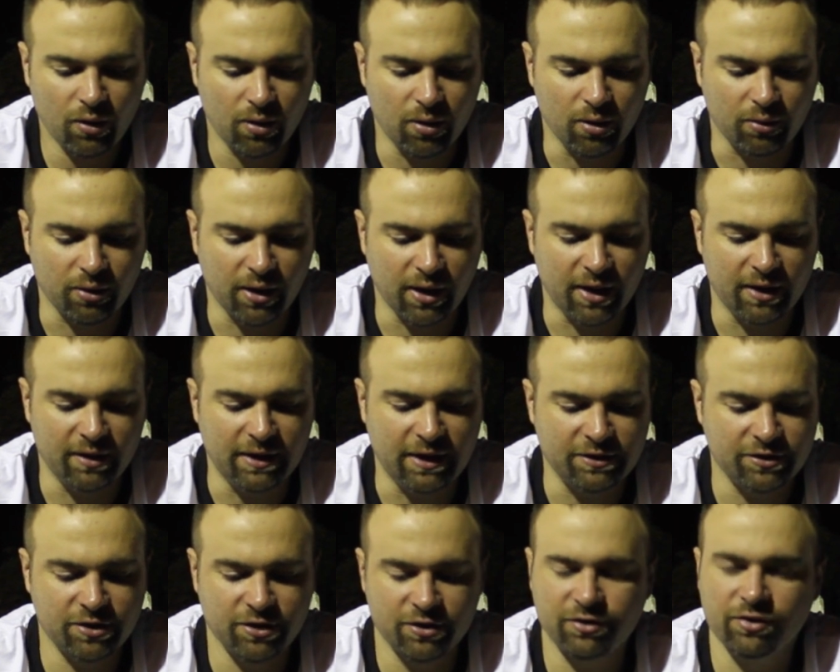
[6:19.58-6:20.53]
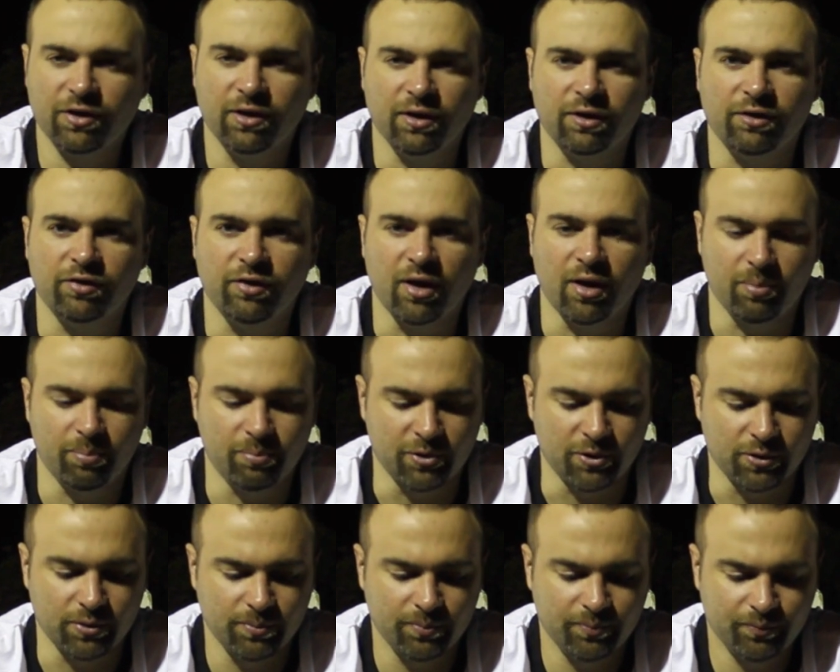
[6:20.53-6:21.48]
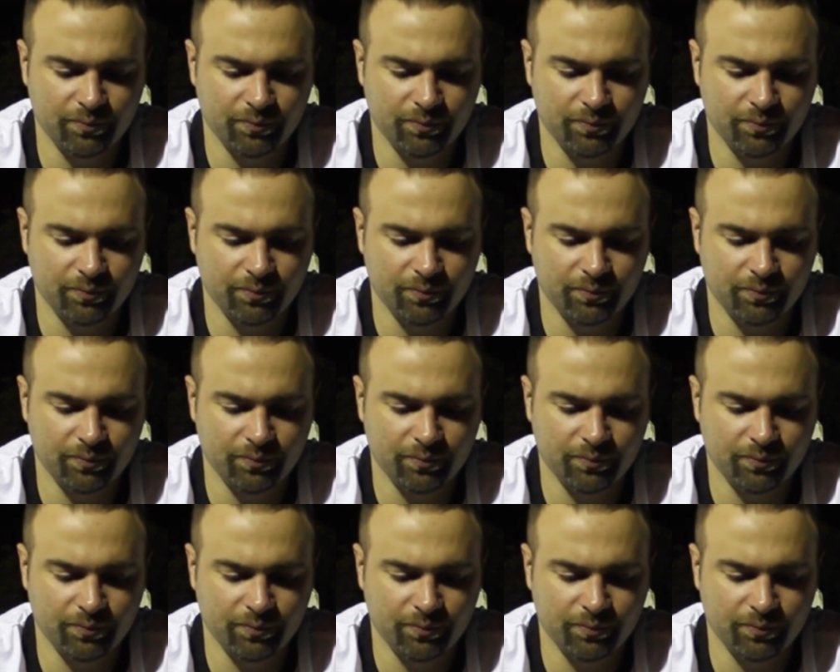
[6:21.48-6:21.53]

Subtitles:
Okay, that's just an example.